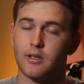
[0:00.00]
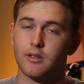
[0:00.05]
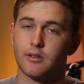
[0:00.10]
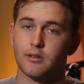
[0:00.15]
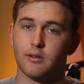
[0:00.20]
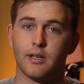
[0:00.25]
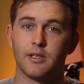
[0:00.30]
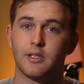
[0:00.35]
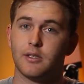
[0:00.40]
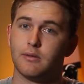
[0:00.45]

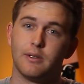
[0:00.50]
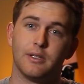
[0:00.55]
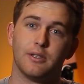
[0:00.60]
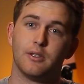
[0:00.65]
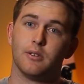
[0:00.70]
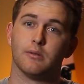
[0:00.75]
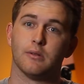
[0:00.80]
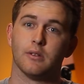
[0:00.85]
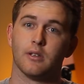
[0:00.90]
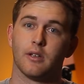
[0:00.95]
So I had to
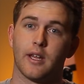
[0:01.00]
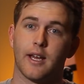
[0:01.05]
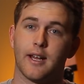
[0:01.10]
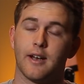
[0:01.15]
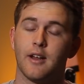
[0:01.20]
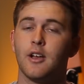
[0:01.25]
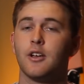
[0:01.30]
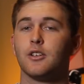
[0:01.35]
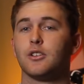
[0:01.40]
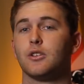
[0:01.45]
redo all of
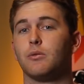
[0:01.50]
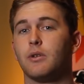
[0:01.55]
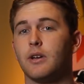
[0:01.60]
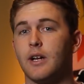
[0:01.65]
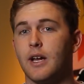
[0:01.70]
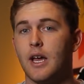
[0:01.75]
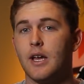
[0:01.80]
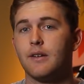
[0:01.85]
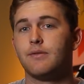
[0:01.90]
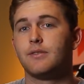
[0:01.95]
that. So what
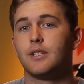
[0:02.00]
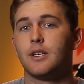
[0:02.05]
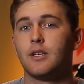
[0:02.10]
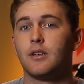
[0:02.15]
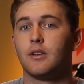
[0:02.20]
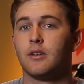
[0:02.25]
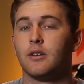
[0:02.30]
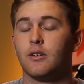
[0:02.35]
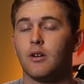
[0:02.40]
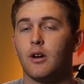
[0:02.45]
I have said
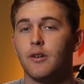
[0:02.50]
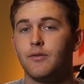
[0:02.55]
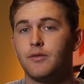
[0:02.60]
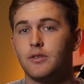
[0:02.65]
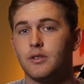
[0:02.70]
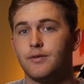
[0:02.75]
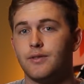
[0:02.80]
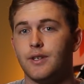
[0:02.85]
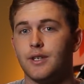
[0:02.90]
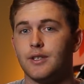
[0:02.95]
on
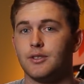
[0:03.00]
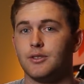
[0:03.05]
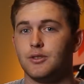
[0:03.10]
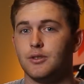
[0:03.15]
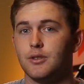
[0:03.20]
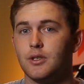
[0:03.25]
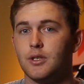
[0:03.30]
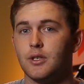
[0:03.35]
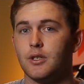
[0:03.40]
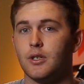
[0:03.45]
After Effects is
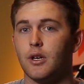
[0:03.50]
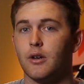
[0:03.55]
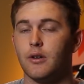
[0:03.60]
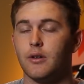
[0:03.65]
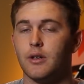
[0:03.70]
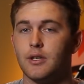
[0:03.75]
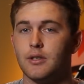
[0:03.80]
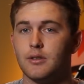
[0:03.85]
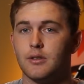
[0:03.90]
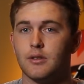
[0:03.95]
you can go
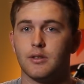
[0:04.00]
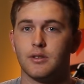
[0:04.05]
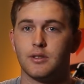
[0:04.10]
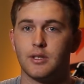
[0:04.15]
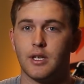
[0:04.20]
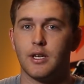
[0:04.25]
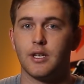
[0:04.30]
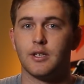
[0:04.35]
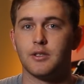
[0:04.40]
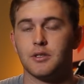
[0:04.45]
into the
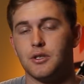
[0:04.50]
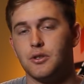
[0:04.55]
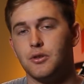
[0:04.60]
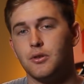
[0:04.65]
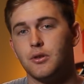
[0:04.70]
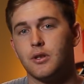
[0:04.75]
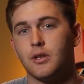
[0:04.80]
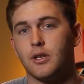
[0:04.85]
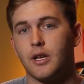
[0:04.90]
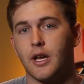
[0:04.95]
settings and
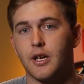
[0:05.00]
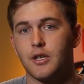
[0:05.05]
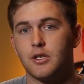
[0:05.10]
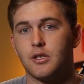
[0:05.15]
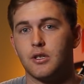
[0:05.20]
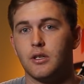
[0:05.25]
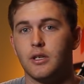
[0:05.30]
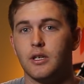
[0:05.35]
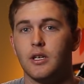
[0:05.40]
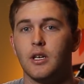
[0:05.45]
you can
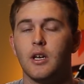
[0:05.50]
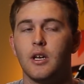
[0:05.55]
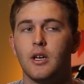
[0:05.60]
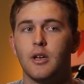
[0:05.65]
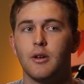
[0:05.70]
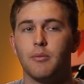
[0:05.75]
actually